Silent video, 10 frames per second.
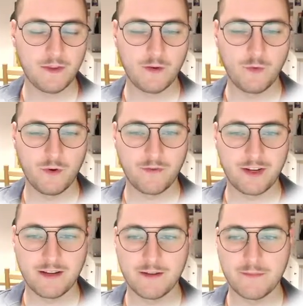With
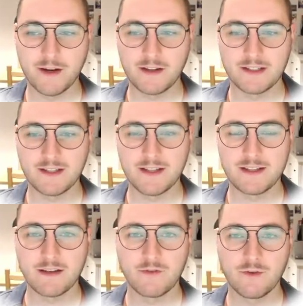that in mind,
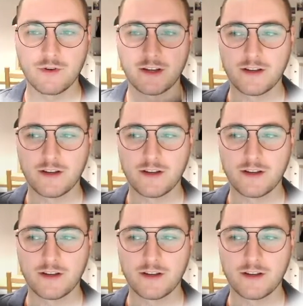let's have a look